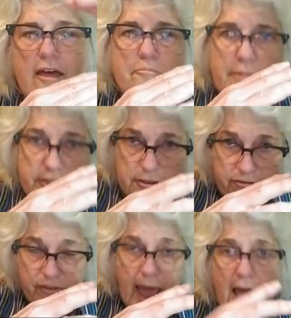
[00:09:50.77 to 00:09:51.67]
But the
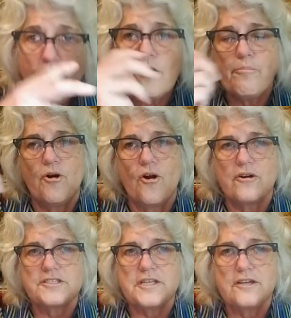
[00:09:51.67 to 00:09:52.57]
flower
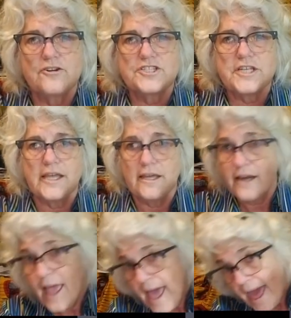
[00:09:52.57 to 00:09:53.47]
parts that you're
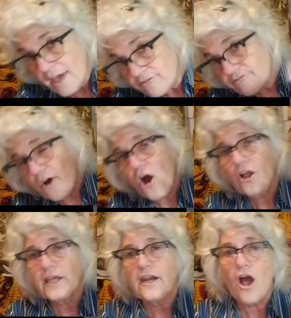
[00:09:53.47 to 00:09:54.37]
seeing have
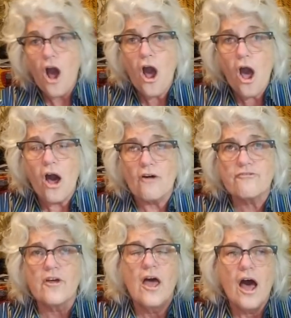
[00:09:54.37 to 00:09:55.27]
fallen
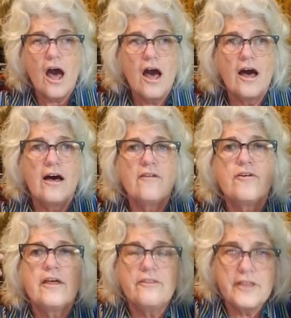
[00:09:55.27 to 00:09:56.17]
off of
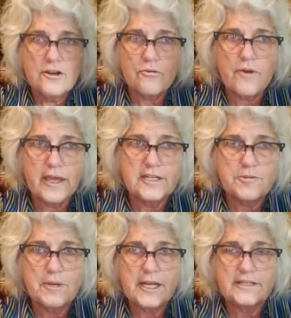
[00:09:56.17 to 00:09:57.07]
the
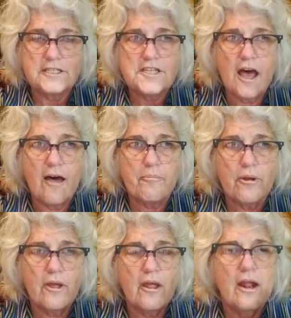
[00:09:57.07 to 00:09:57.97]
arrangement at the top.
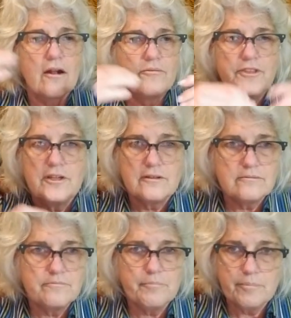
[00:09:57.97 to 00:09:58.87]

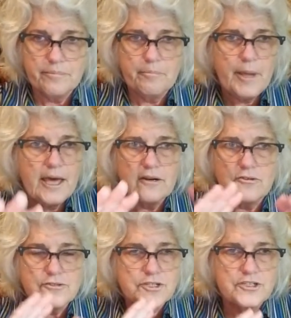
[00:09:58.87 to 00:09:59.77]
The
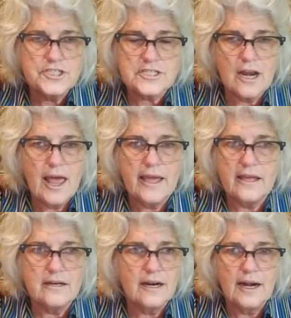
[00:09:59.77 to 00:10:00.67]
petals are just
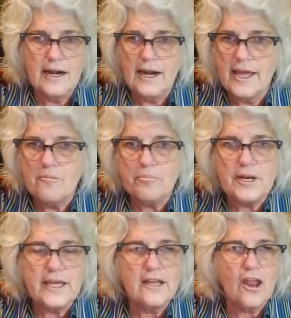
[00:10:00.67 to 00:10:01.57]
laying
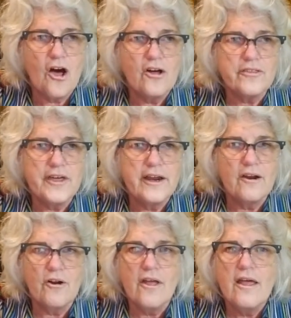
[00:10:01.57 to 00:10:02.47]
limply along there.